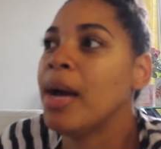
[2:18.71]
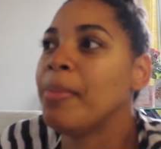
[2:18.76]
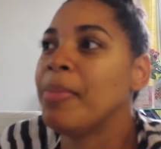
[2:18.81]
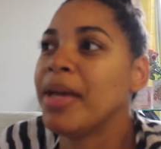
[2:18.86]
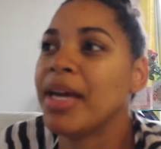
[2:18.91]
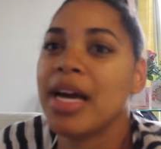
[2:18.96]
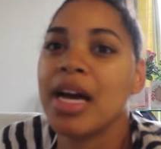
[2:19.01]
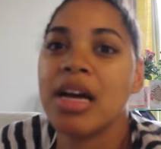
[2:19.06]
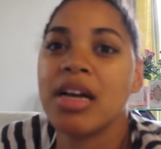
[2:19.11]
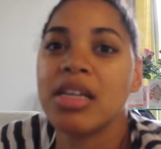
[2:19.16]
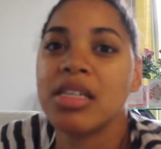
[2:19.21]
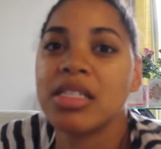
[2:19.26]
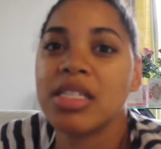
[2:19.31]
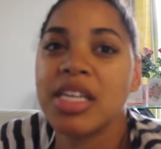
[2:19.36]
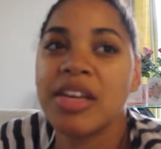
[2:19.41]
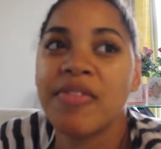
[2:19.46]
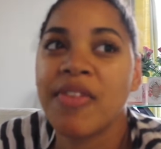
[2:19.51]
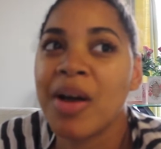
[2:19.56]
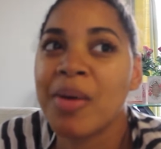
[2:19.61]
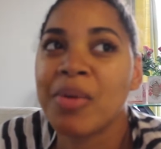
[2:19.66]

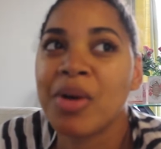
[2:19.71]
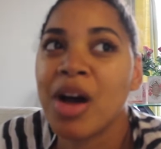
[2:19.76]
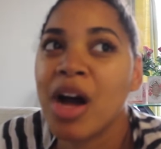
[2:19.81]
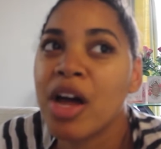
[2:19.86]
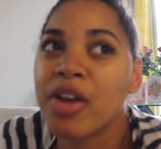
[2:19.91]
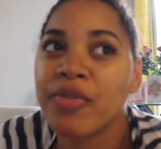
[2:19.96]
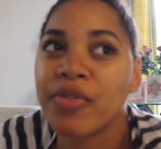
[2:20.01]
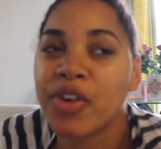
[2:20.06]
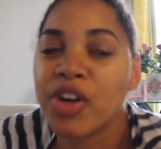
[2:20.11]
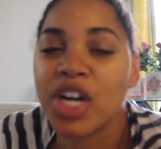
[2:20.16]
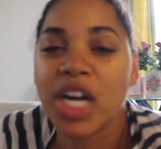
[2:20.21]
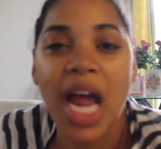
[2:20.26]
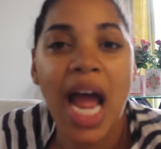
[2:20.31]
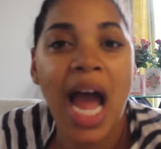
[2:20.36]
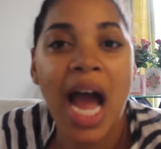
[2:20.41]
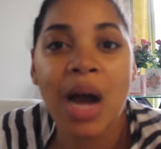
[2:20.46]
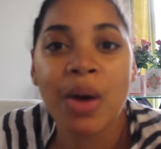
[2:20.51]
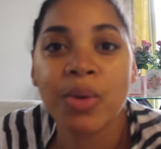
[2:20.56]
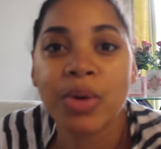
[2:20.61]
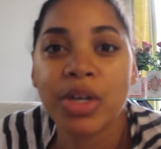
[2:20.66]
because if I'm gone for an
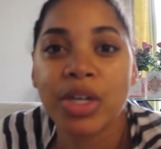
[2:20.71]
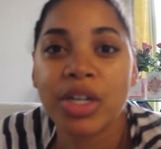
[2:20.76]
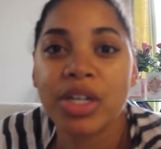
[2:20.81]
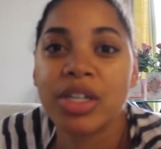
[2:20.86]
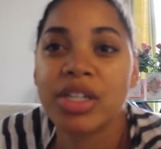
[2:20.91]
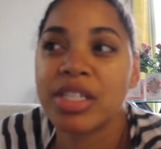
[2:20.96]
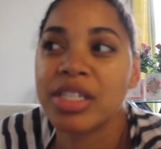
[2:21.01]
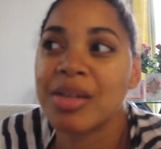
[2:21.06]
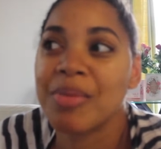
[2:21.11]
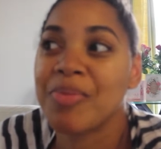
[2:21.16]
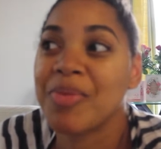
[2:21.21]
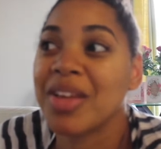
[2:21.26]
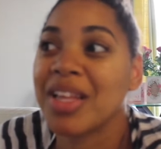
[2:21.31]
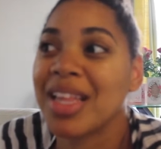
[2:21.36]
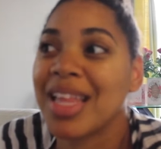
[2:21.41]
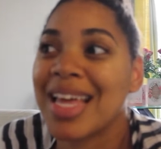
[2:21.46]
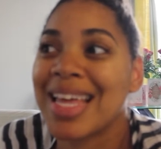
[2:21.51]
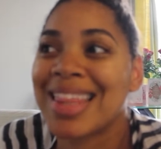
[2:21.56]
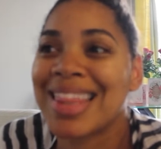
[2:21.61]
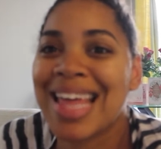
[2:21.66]
hour or
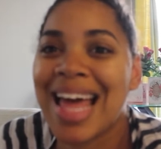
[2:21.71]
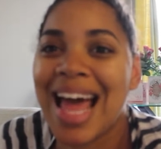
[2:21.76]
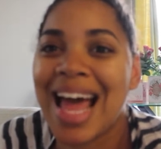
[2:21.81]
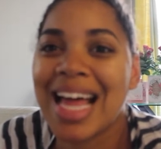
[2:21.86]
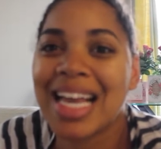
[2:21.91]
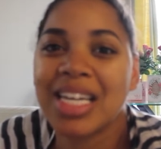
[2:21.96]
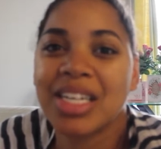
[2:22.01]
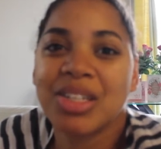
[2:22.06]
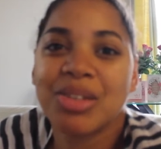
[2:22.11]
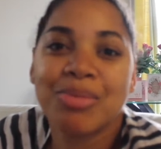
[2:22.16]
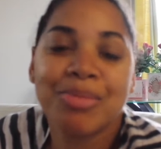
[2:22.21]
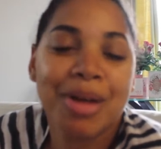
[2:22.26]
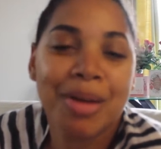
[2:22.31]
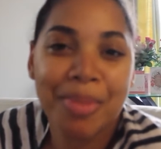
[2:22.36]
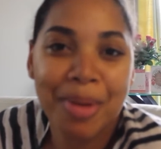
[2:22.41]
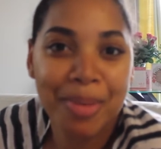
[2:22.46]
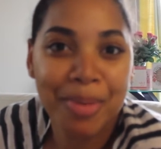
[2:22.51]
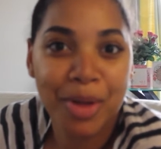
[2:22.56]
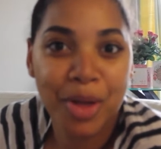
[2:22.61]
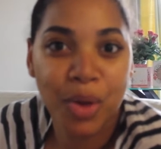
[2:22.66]
something like that, my
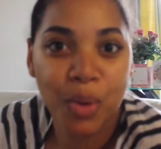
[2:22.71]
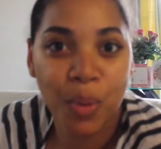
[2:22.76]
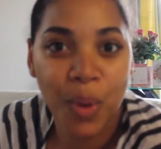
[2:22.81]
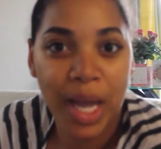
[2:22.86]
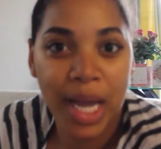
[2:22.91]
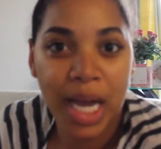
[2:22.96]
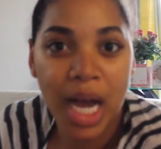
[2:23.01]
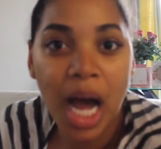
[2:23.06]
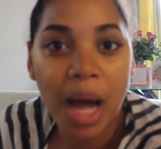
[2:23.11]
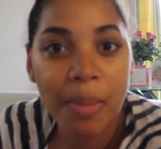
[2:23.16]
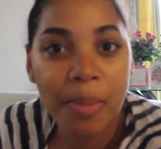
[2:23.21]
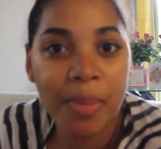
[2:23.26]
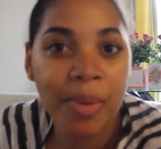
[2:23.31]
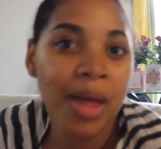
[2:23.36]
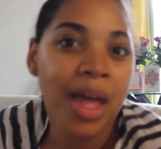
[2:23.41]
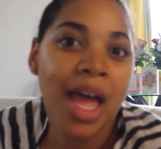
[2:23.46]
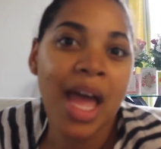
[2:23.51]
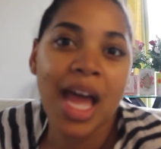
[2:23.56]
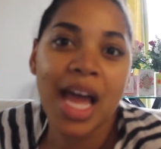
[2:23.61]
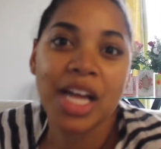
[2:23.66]
baby could wake
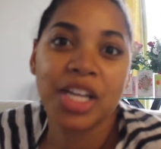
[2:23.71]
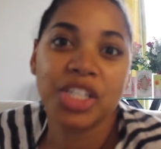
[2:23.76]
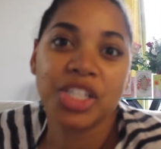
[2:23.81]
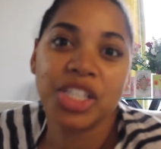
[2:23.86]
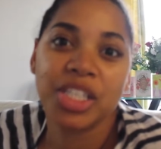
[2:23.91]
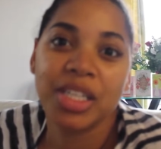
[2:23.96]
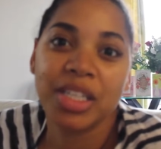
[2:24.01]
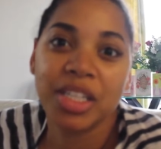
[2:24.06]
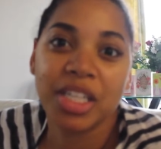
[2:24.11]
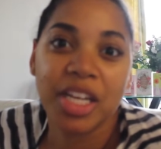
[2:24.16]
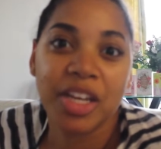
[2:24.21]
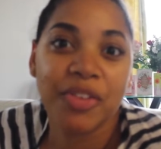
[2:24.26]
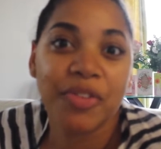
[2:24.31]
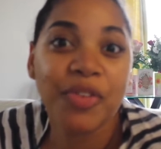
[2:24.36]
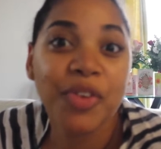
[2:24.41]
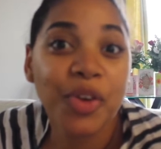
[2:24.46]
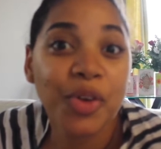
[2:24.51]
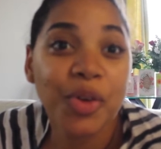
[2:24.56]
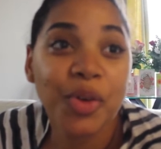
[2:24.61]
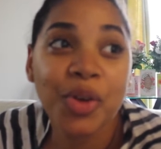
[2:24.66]
up and she'll need
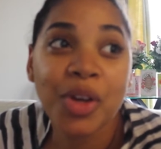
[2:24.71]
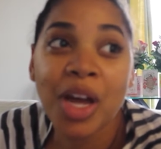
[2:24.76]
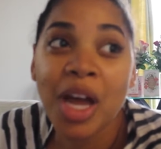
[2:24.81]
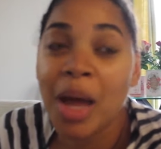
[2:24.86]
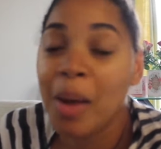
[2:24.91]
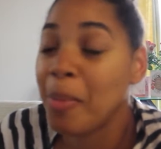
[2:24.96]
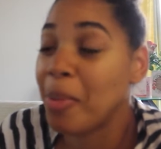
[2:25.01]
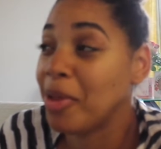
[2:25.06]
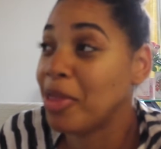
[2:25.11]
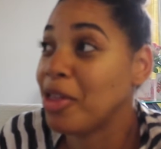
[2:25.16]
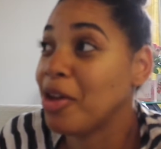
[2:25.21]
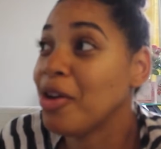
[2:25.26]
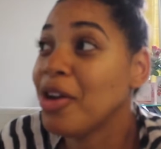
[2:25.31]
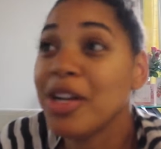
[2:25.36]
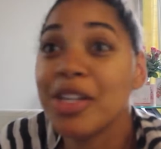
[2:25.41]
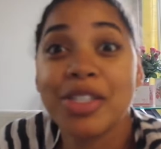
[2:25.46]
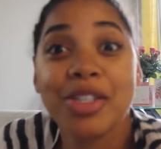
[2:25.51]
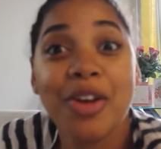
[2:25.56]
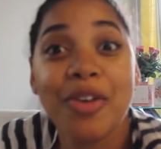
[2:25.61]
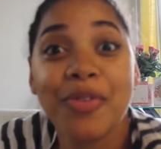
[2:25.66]
food, but there
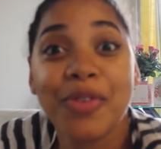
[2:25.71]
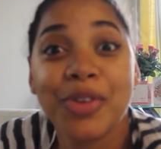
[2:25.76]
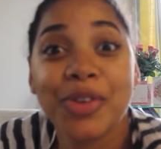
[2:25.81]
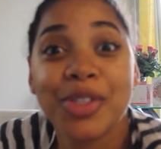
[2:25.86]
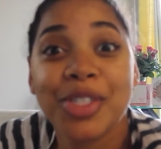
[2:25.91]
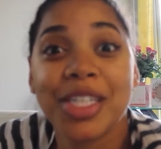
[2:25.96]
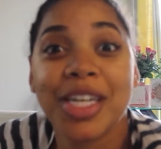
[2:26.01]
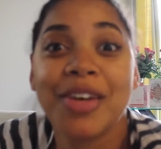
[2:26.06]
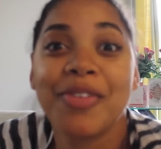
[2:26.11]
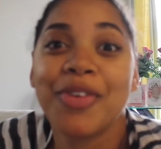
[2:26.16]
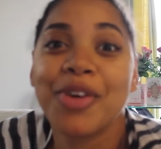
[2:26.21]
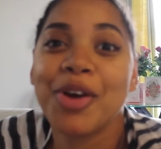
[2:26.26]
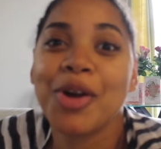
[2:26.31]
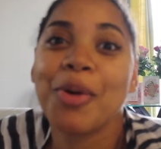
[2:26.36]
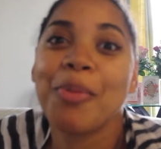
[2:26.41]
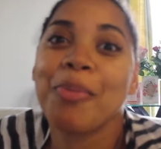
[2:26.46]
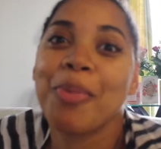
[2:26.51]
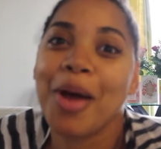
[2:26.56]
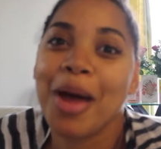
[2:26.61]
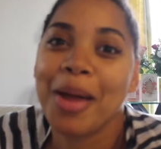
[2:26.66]
is no food to give
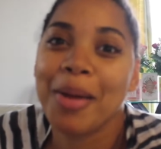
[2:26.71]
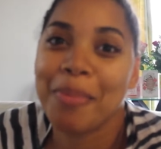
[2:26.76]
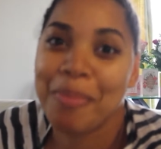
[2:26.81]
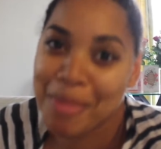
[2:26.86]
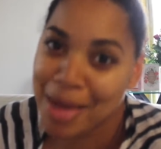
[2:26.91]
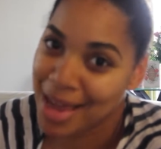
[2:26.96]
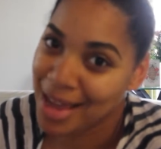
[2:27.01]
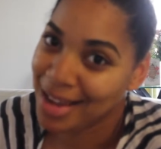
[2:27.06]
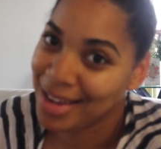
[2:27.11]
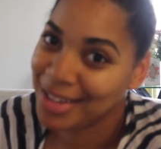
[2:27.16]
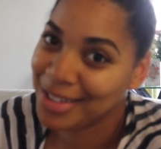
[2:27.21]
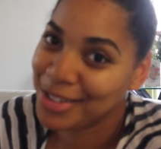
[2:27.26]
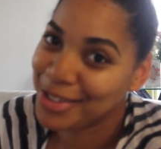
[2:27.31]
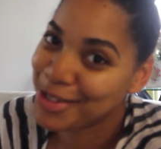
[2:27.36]
her but me.